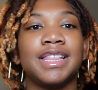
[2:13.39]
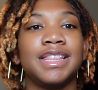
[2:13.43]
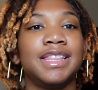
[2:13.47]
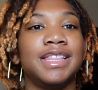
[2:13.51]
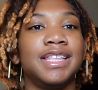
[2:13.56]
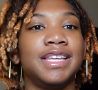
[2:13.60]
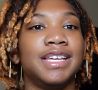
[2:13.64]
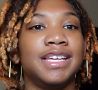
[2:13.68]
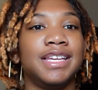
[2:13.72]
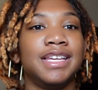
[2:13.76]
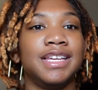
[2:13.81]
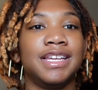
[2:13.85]

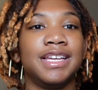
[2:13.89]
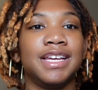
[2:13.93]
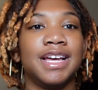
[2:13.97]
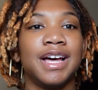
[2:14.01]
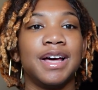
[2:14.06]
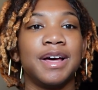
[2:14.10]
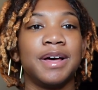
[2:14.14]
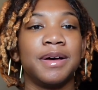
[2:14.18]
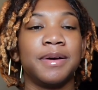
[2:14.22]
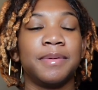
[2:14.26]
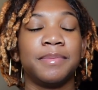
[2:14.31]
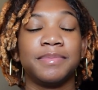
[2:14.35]
the
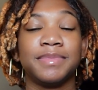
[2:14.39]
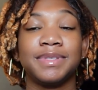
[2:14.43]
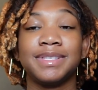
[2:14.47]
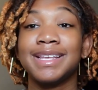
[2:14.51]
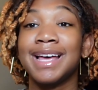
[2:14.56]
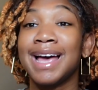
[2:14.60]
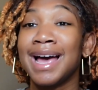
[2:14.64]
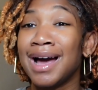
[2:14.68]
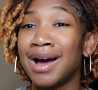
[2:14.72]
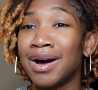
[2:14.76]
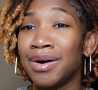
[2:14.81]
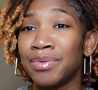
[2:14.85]

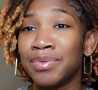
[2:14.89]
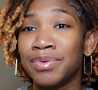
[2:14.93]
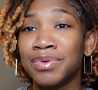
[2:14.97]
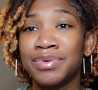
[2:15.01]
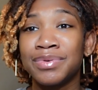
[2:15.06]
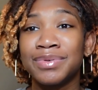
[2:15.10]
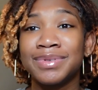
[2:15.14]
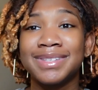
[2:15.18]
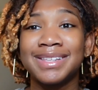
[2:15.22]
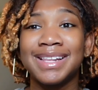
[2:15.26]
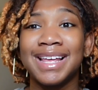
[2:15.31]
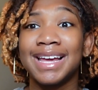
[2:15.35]

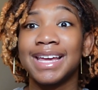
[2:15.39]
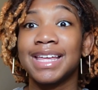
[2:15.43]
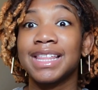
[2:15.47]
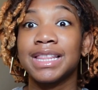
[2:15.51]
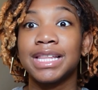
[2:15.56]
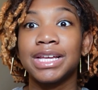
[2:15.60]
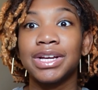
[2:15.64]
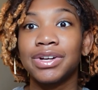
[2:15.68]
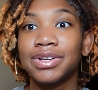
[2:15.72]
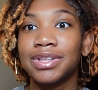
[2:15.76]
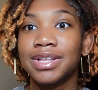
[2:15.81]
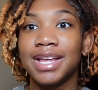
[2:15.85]
towels, like
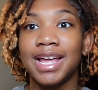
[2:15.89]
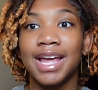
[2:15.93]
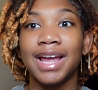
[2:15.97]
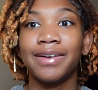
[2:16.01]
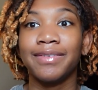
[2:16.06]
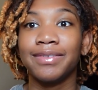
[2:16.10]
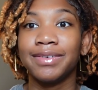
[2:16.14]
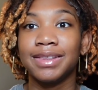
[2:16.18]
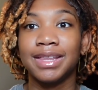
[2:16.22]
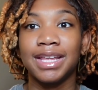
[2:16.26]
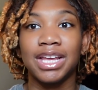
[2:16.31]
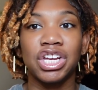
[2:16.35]
literally
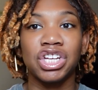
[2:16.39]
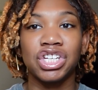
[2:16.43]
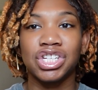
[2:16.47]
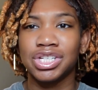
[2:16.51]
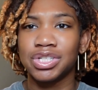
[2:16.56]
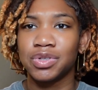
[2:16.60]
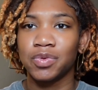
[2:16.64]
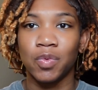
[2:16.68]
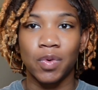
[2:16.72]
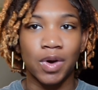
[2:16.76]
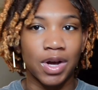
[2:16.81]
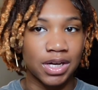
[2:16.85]
everything,
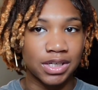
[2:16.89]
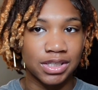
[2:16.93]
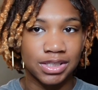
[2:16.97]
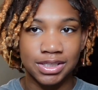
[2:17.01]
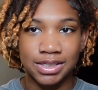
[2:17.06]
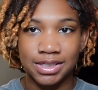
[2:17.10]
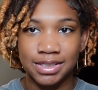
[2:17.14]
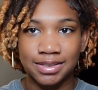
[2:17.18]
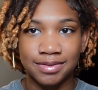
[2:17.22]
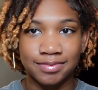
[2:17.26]
just wash.